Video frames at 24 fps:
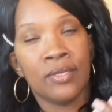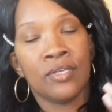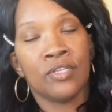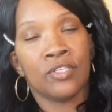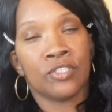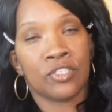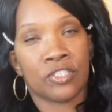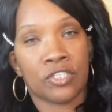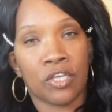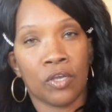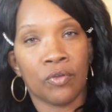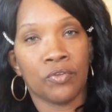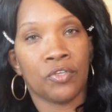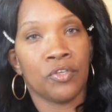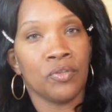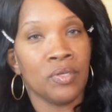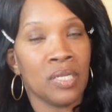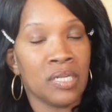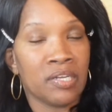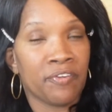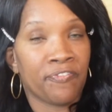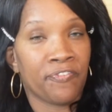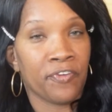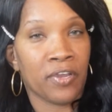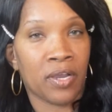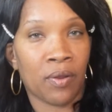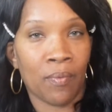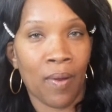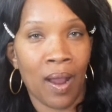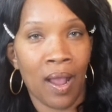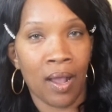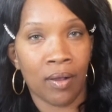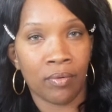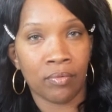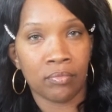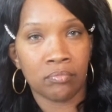So you need to figure
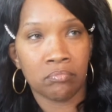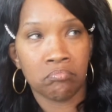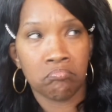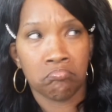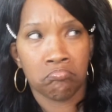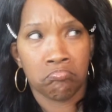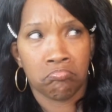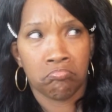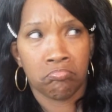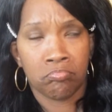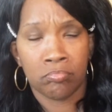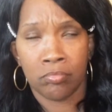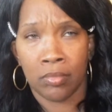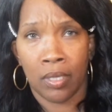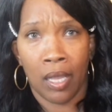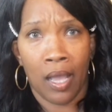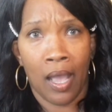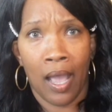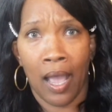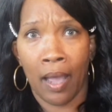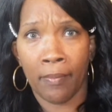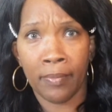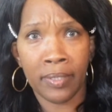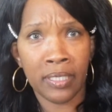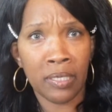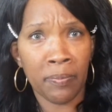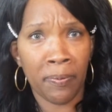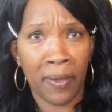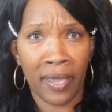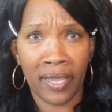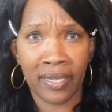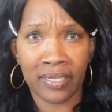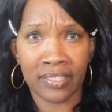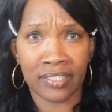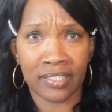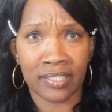out how many
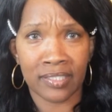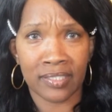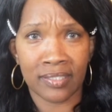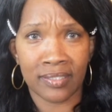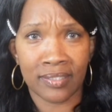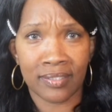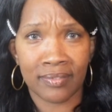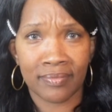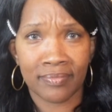pages.